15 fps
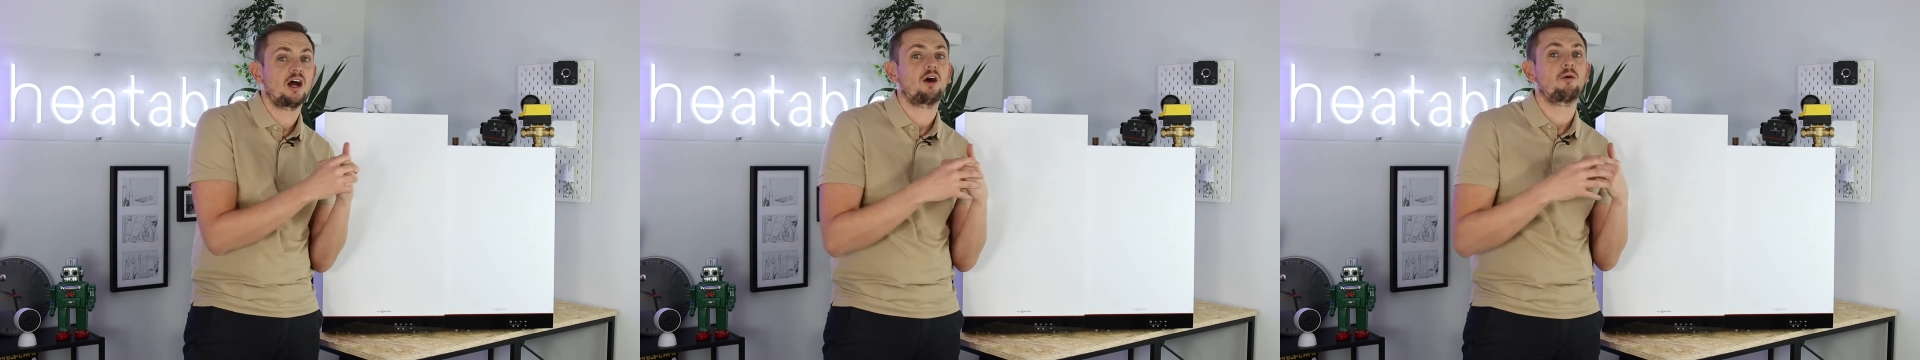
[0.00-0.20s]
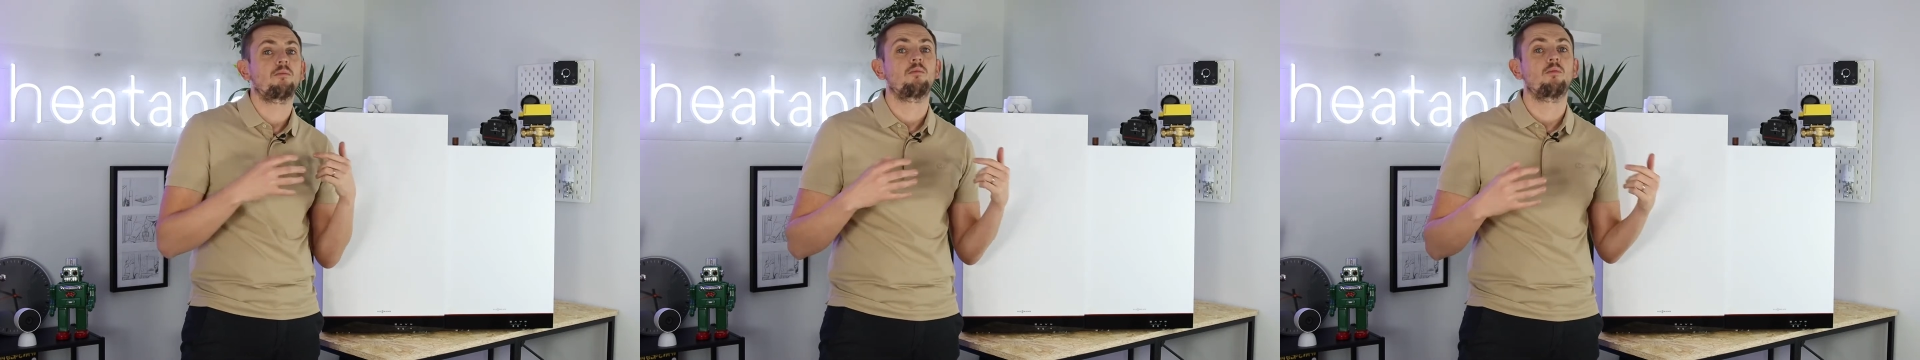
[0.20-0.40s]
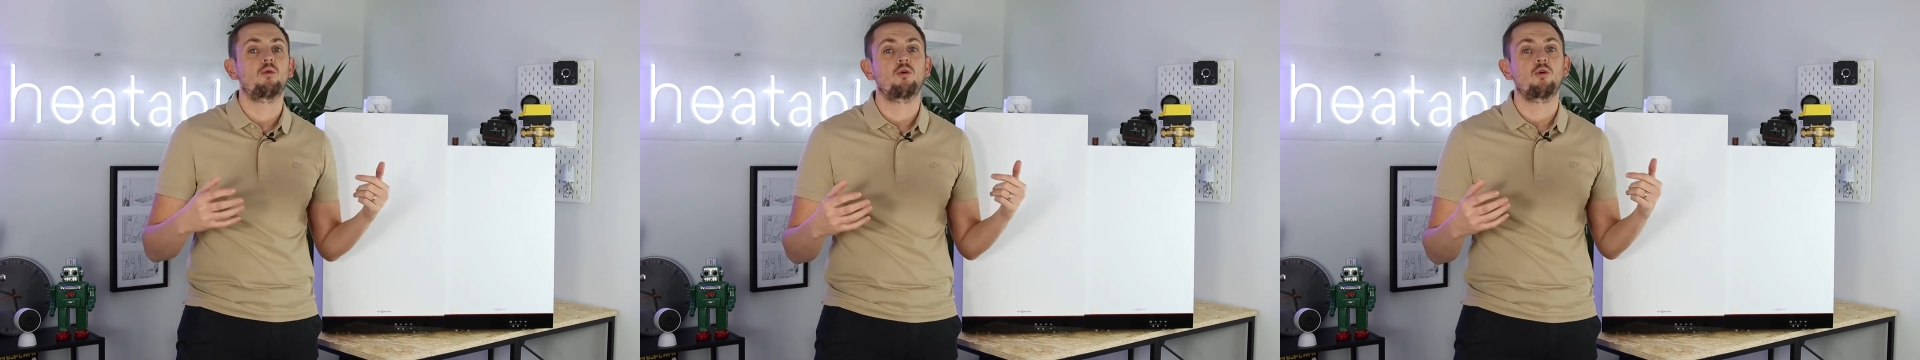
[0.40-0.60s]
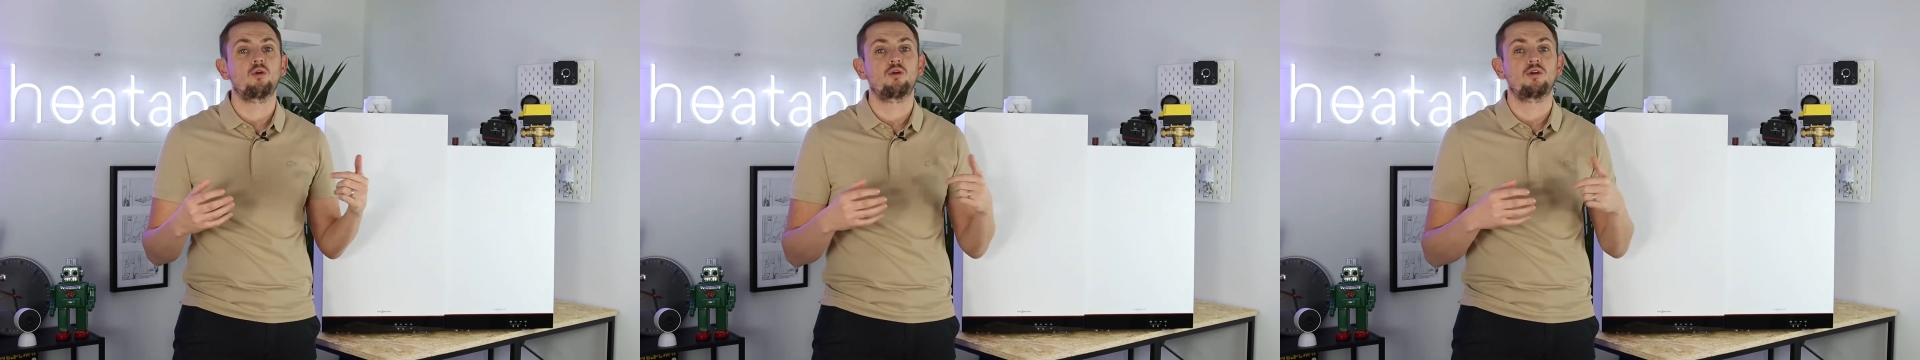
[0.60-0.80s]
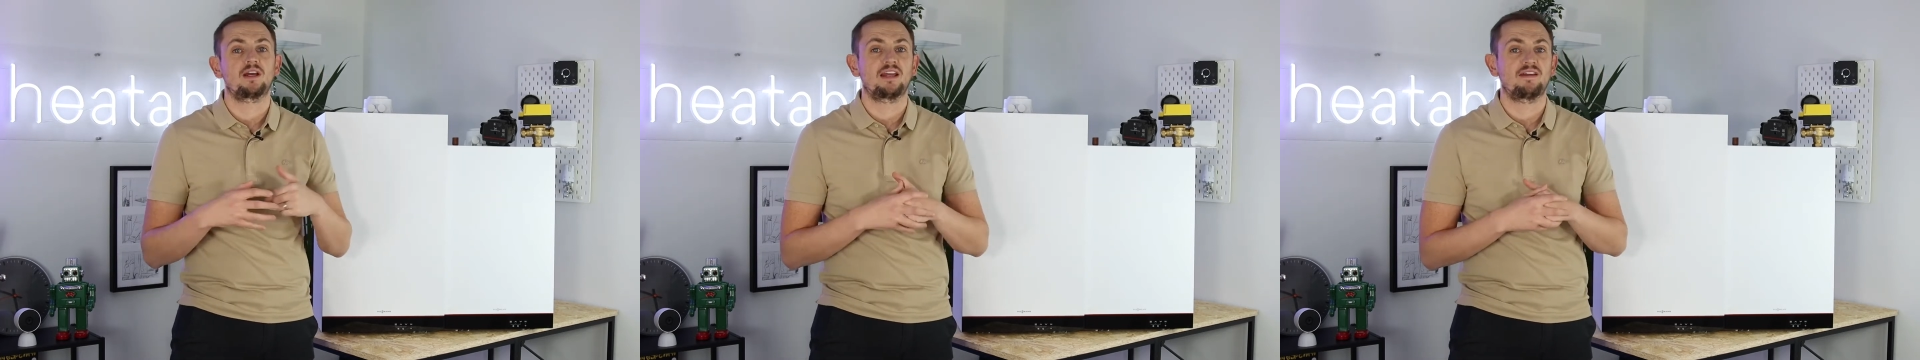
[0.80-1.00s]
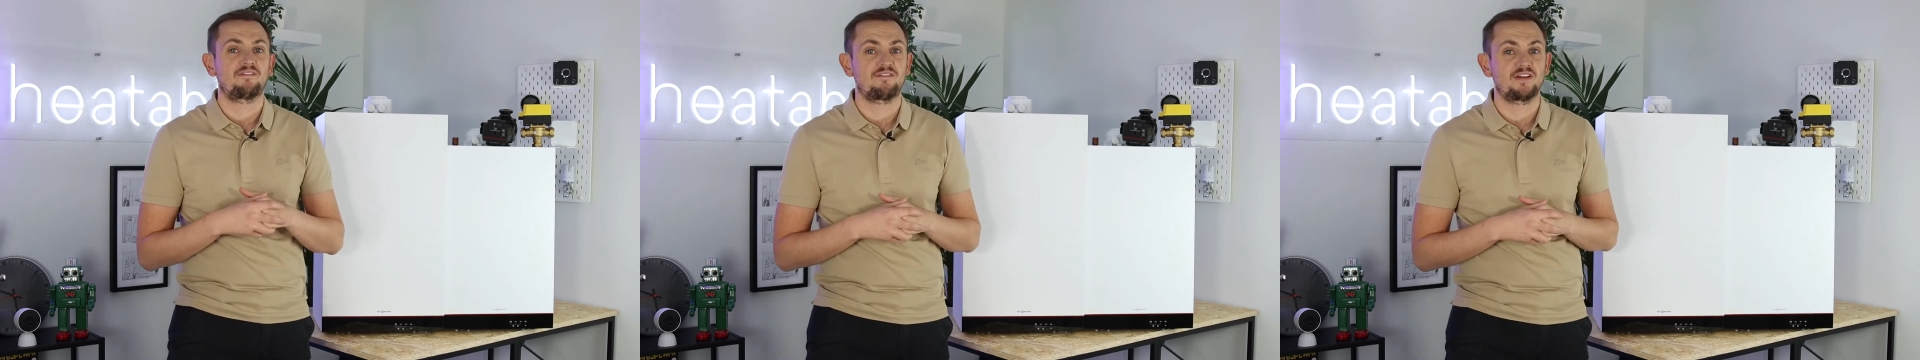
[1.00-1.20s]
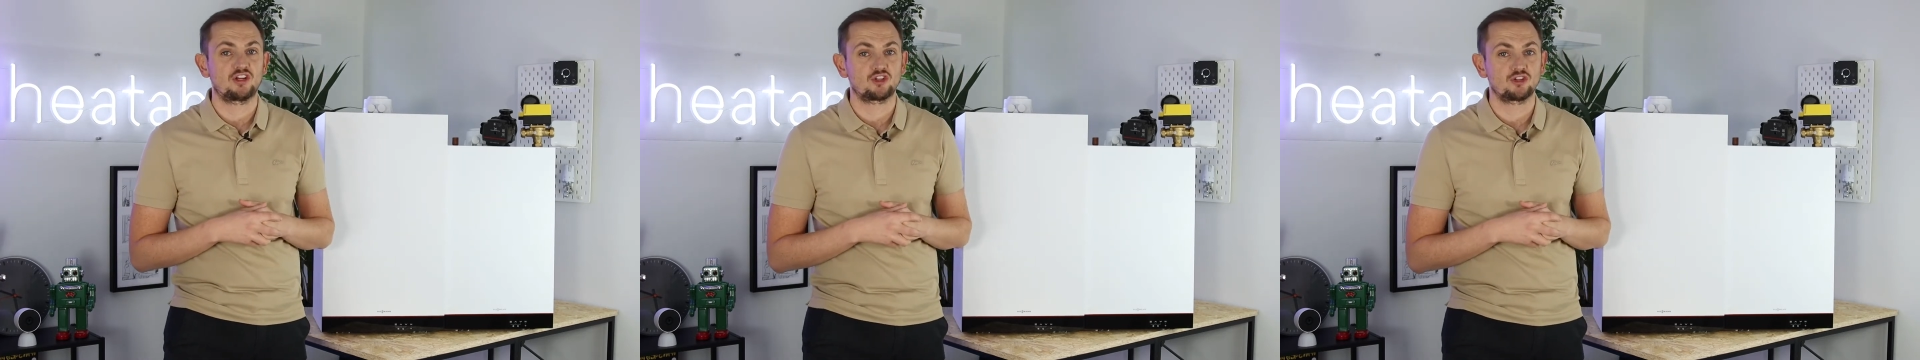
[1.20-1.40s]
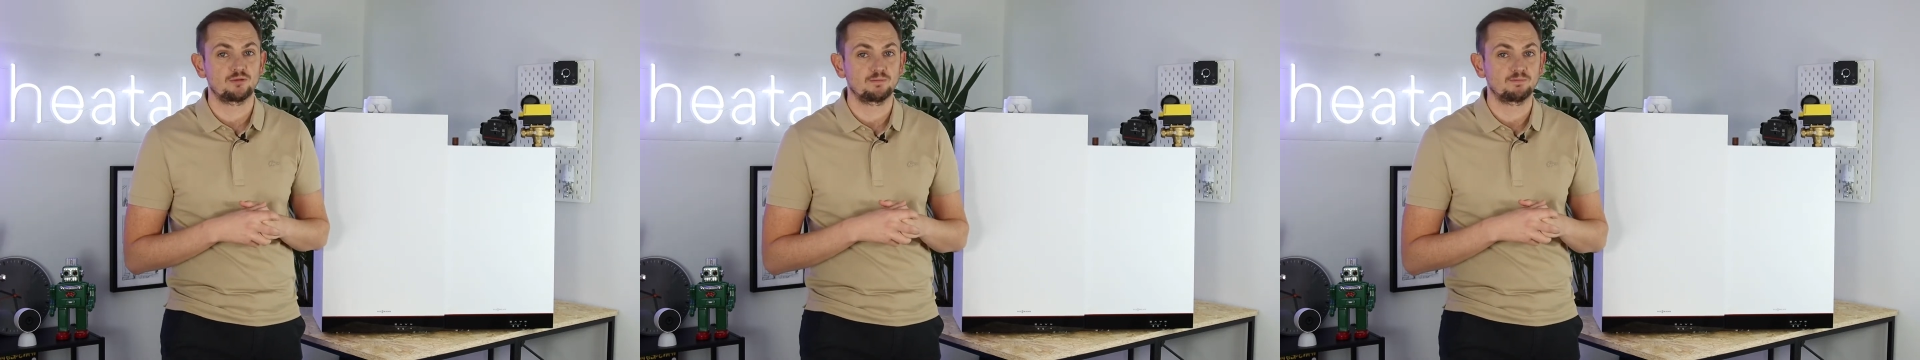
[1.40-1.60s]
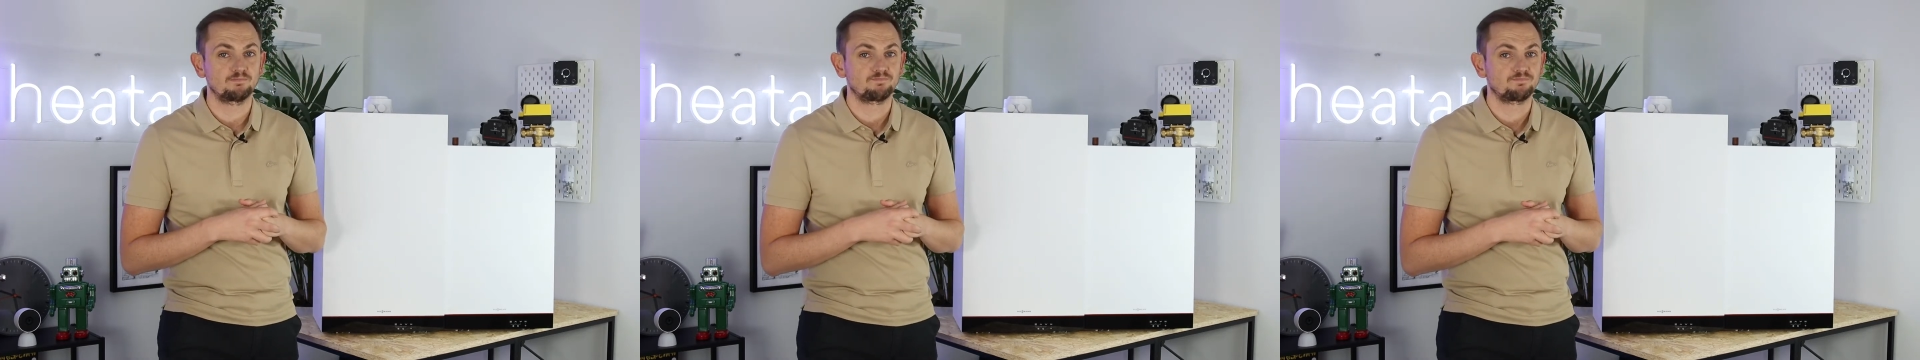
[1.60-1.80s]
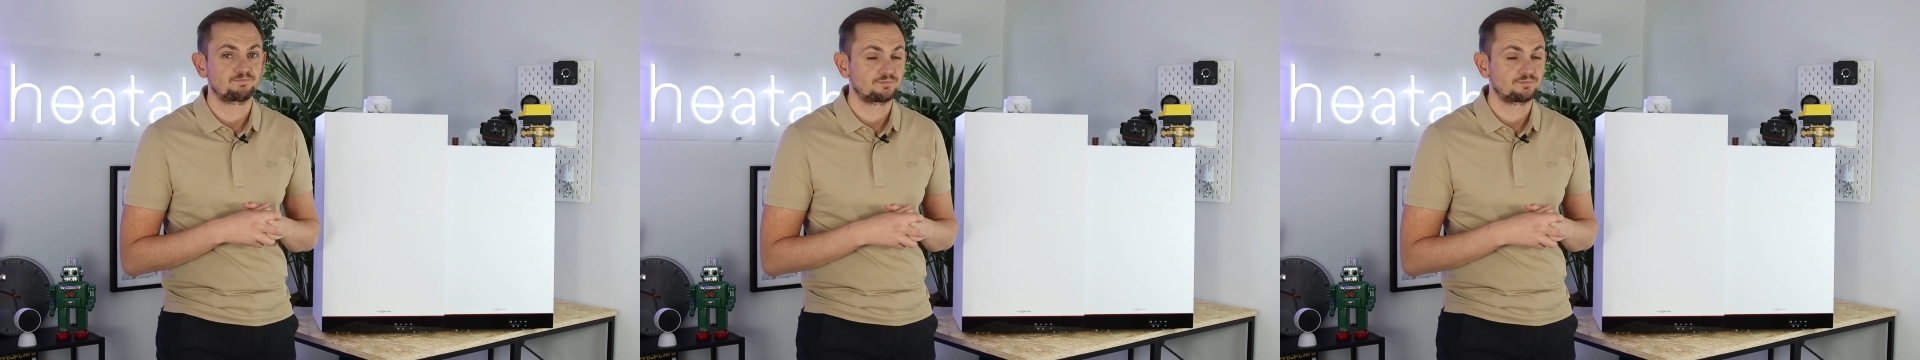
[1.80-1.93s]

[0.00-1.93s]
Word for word: are more efficient.